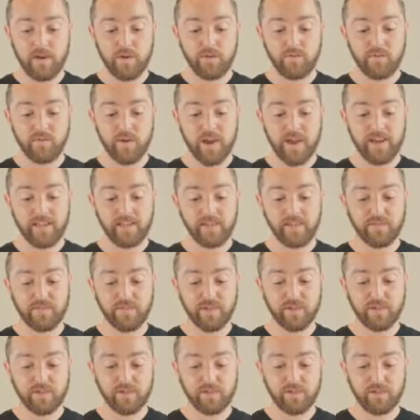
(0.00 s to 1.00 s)
Right as the
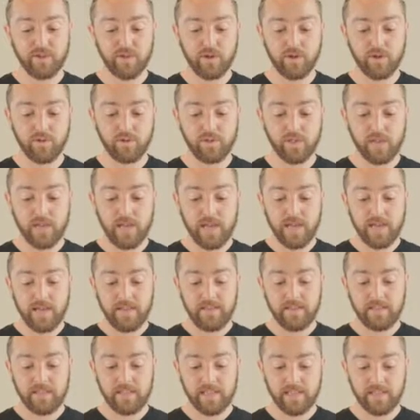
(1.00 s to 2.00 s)
fingers close,
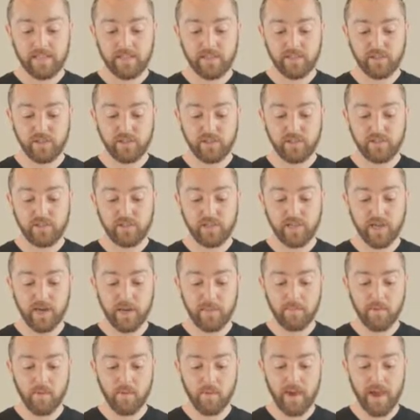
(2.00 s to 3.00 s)
this hand starts to
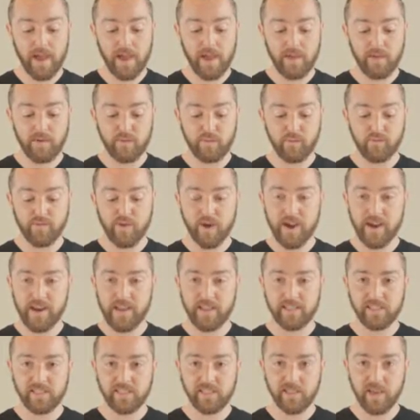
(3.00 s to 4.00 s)
come away, and right
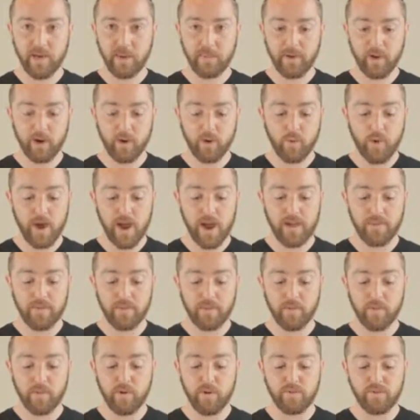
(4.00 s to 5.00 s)
as it's coming away, the
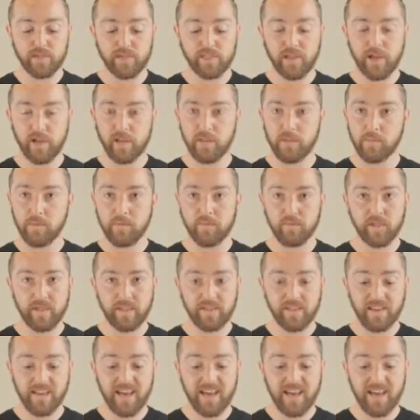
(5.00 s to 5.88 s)
move is done. The move's done